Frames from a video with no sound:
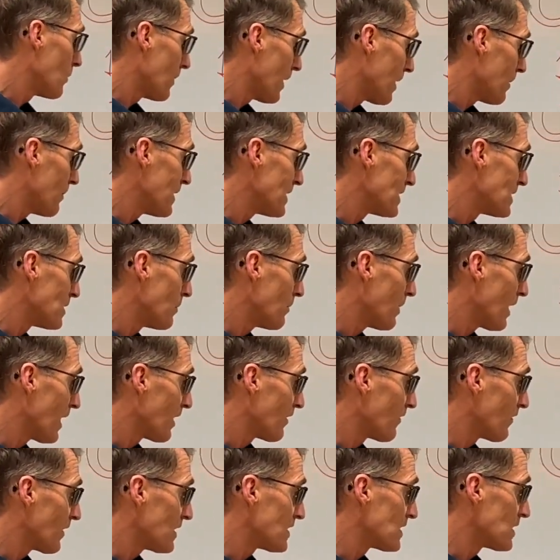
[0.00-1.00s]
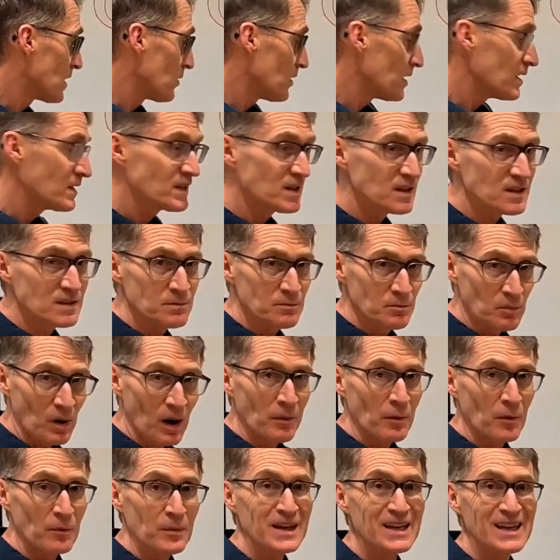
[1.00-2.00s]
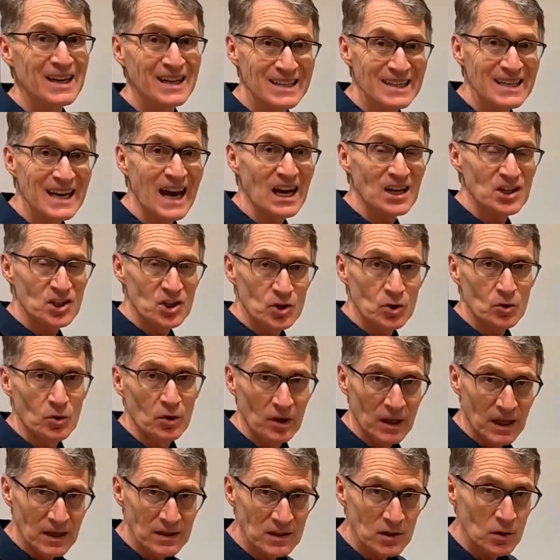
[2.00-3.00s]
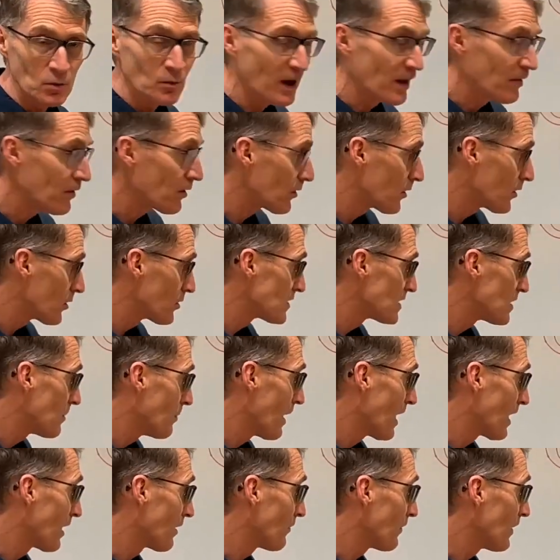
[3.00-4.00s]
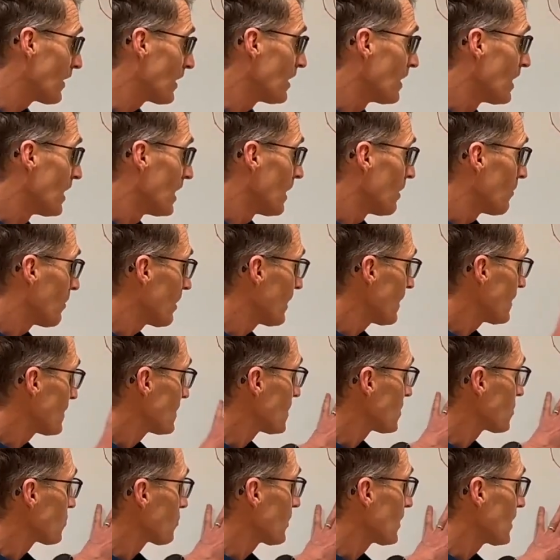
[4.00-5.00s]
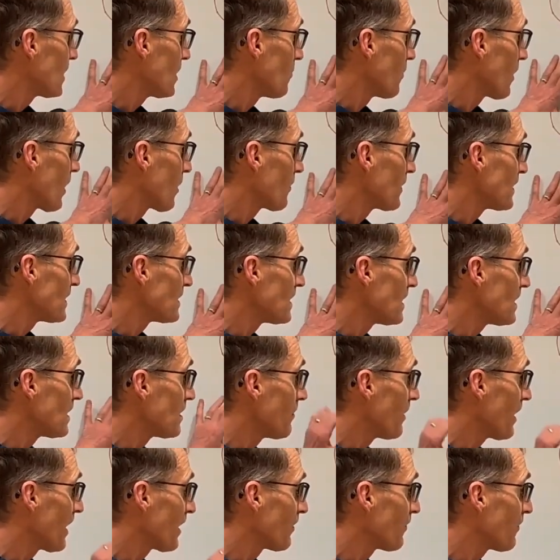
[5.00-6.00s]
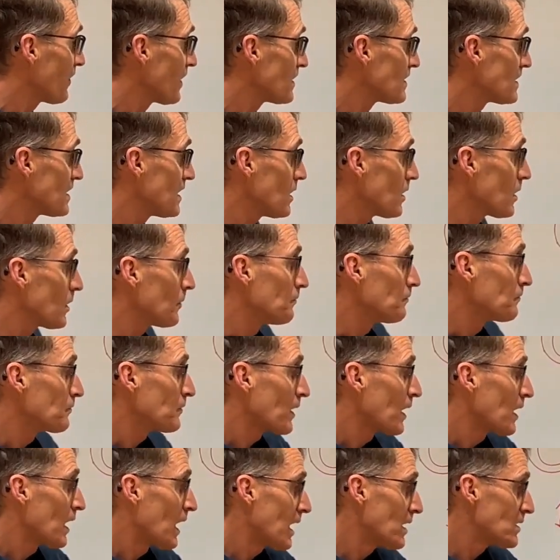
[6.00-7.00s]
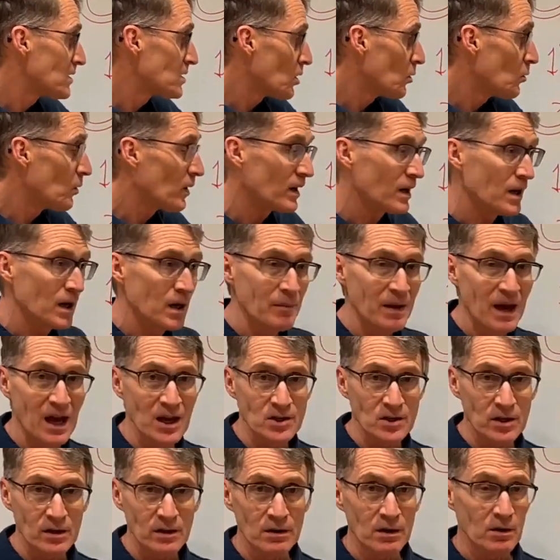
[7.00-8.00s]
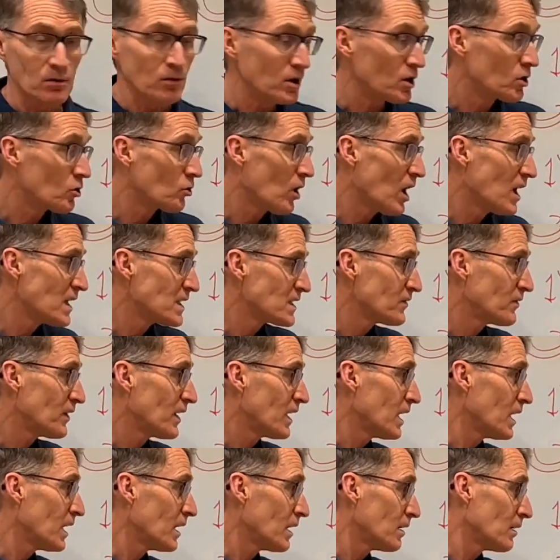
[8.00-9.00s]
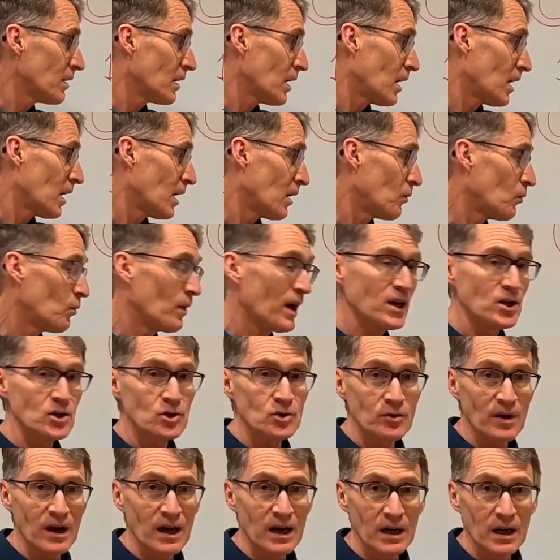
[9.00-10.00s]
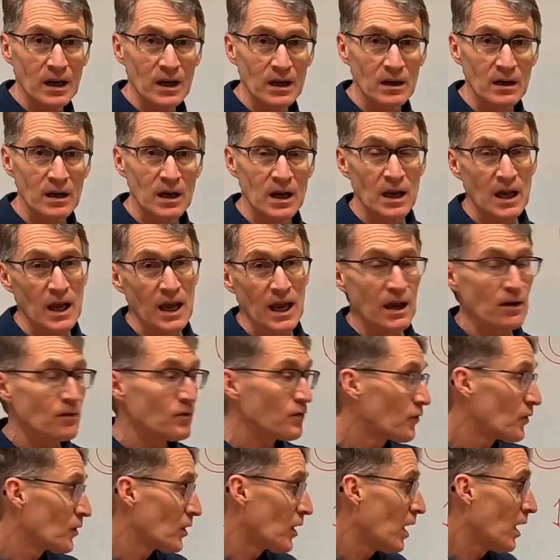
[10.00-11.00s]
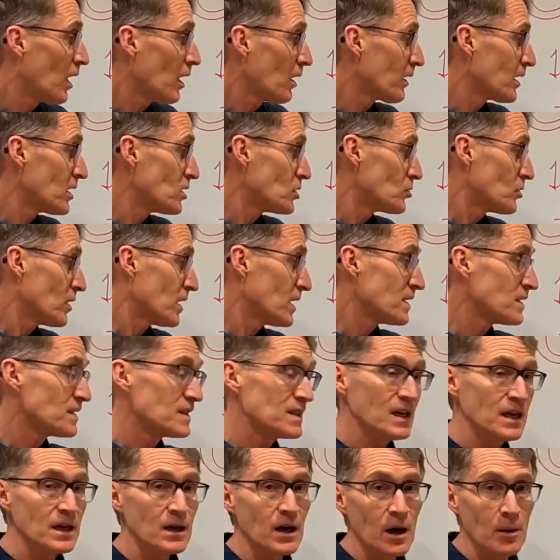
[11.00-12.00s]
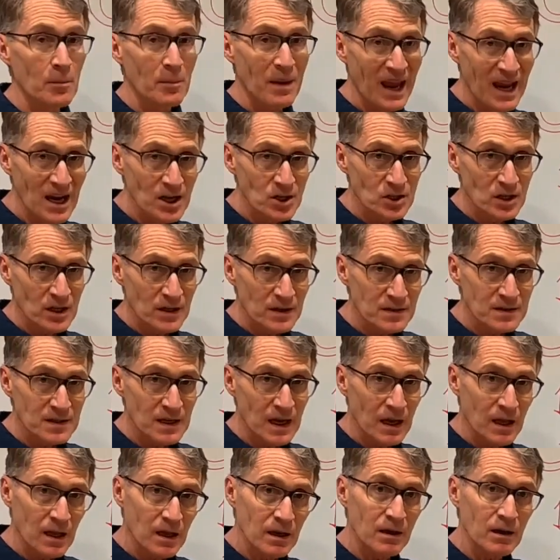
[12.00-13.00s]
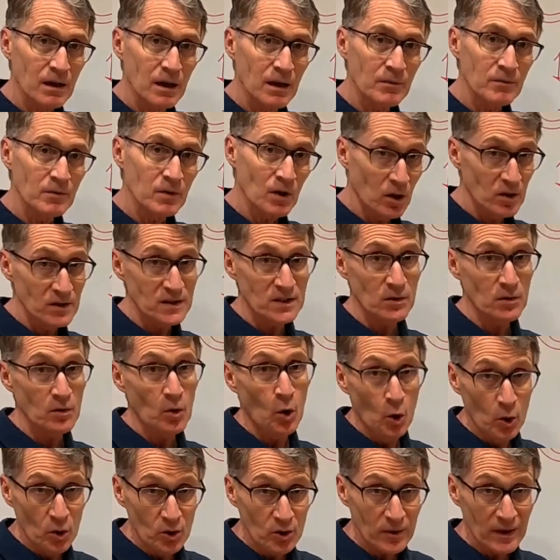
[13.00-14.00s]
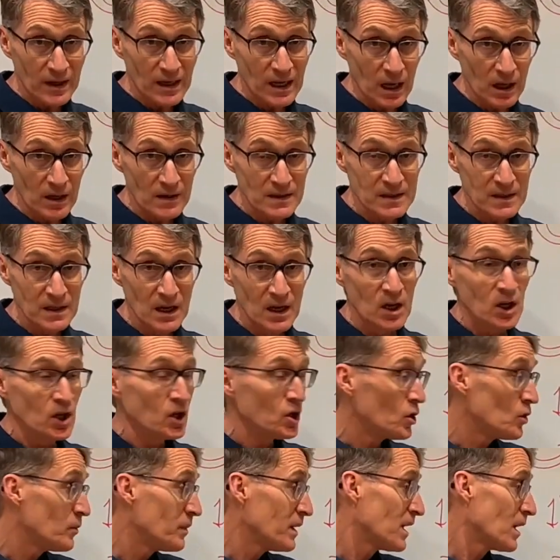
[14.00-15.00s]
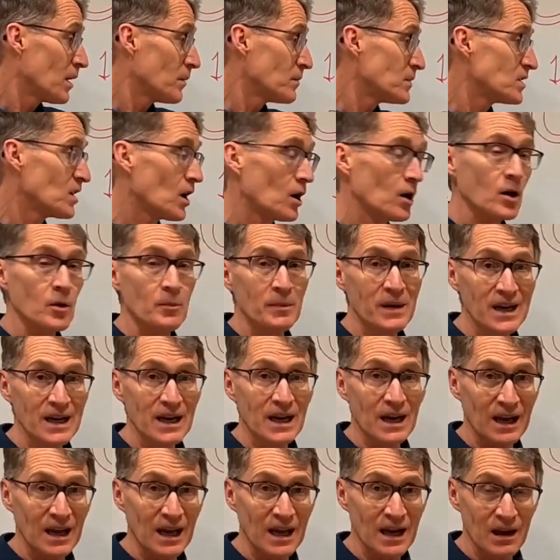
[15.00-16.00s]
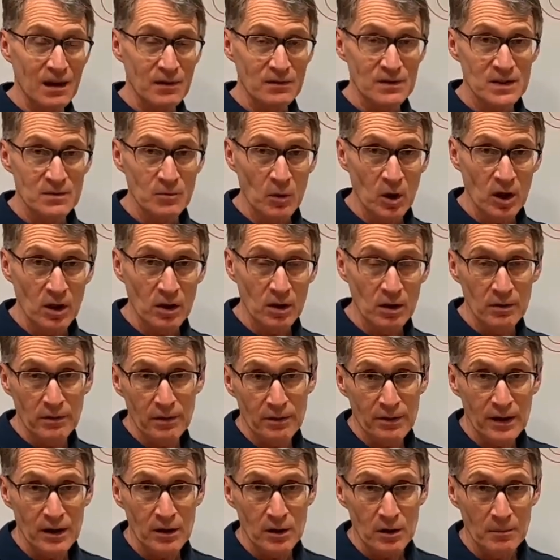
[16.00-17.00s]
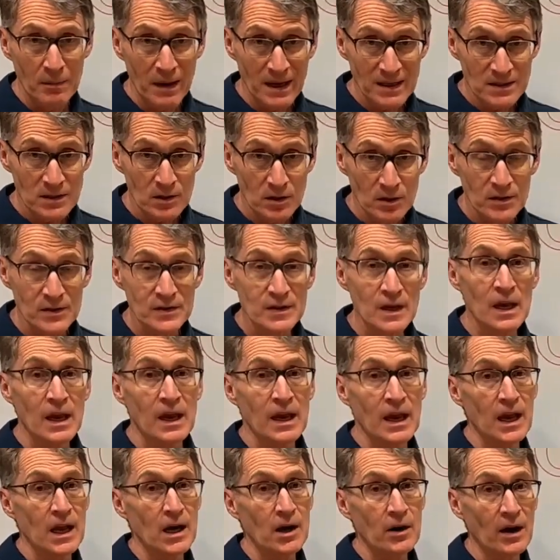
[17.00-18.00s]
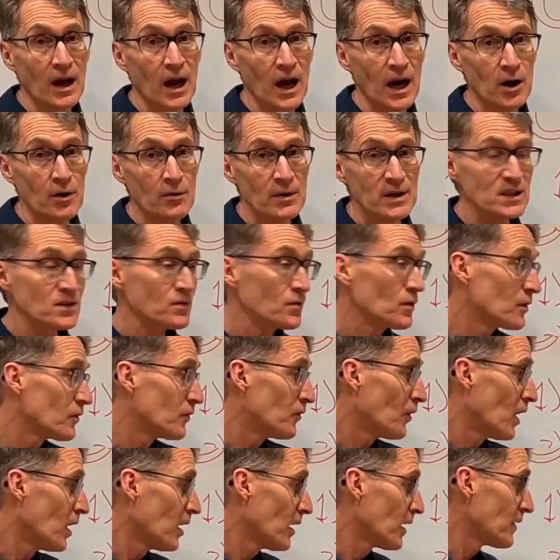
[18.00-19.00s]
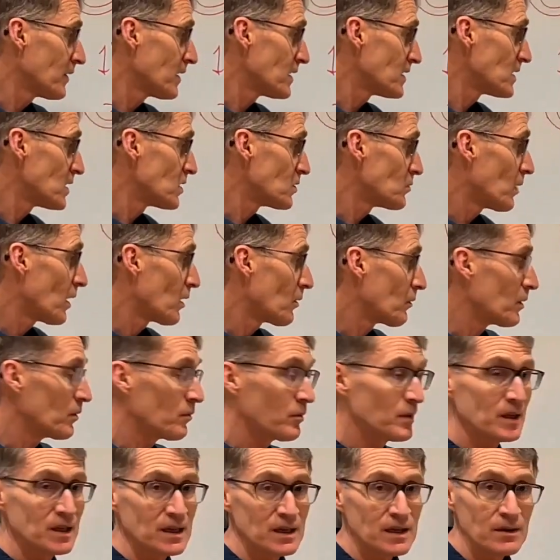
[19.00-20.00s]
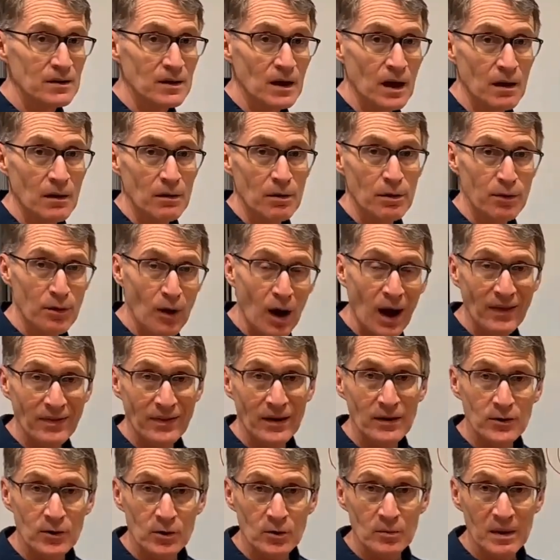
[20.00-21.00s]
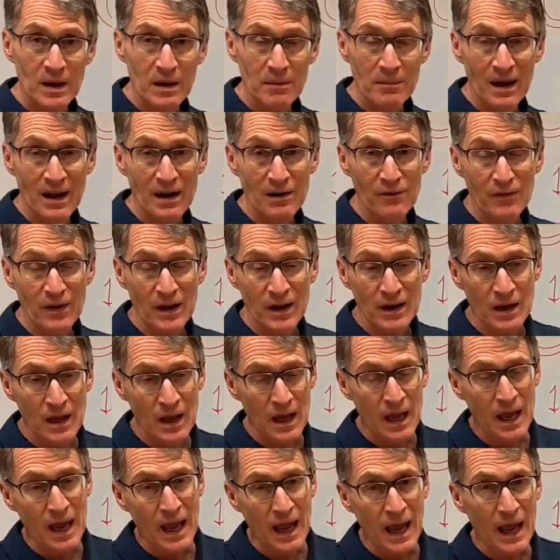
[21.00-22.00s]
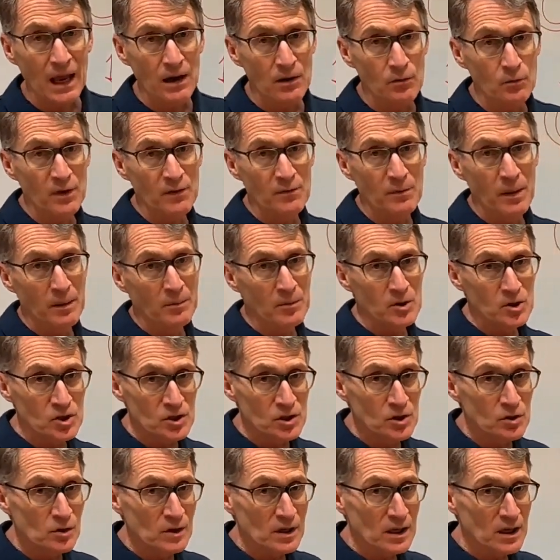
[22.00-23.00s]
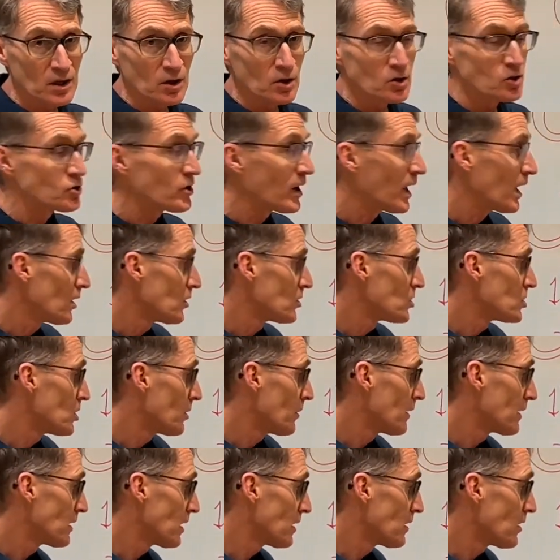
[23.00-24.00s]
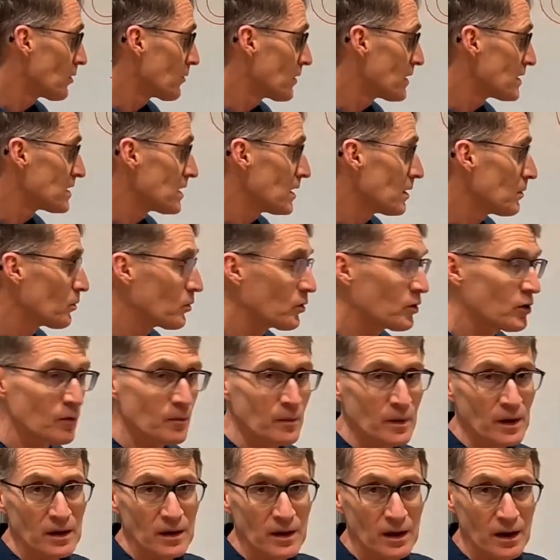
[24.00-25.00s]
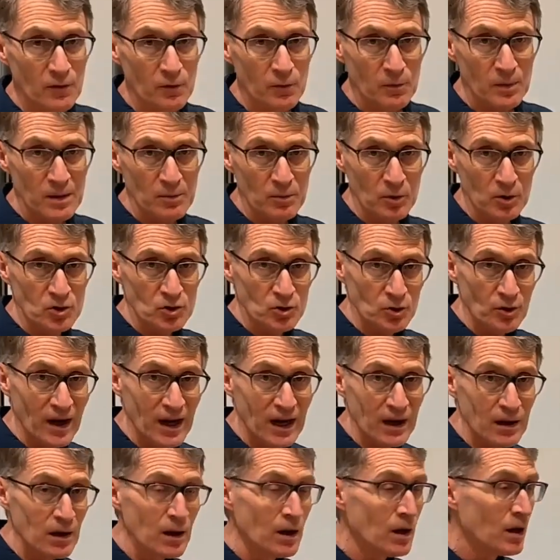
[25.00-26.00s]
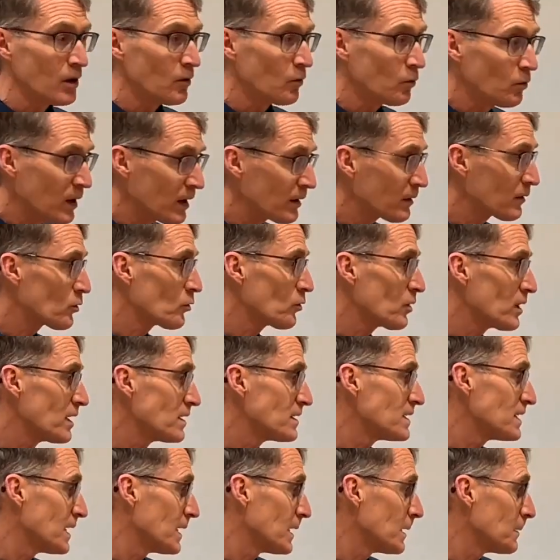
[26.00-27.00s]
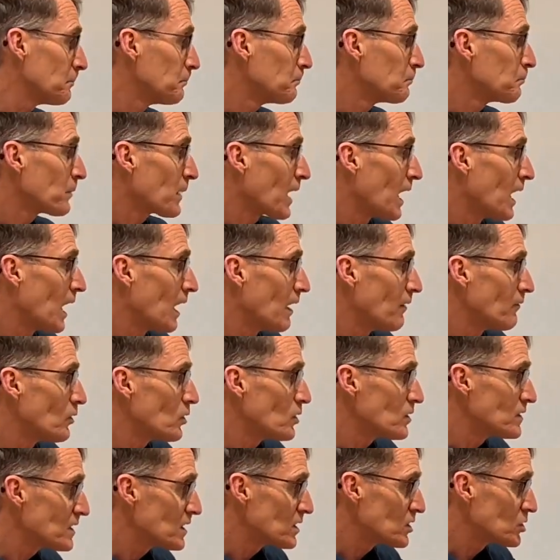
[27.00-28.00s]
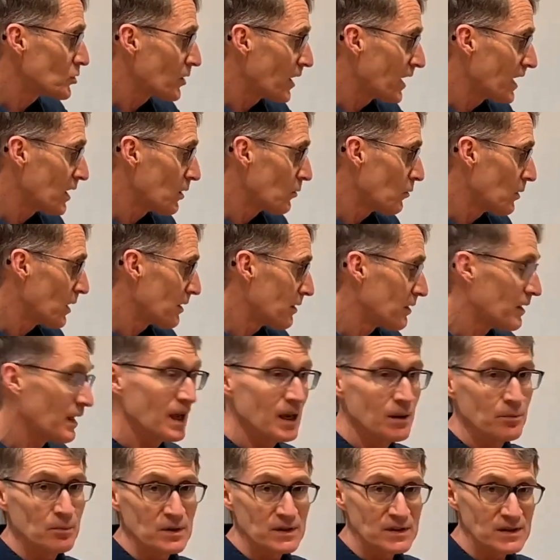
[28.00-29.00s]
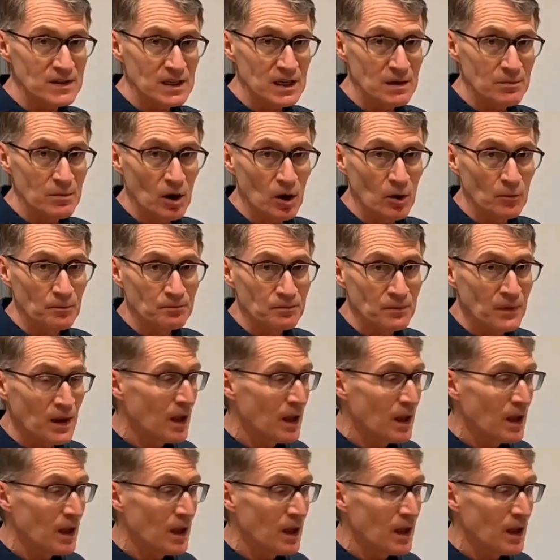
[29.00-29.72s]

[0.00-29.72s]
may be some benefit. So this is probably contextual as to whether there's a benefit, but this is really where we see the benefits here. And so one can imagine, in crossfitting, weight training, and for our interest in our patients and also older adults who become sarcopenic and have small, thinner muscles and are at higher risk for falling, this is where we really thought that there'd be a benefit. And we published 2 clinical trials showing that there is an improvement if people train with creatine versus training with a placebo.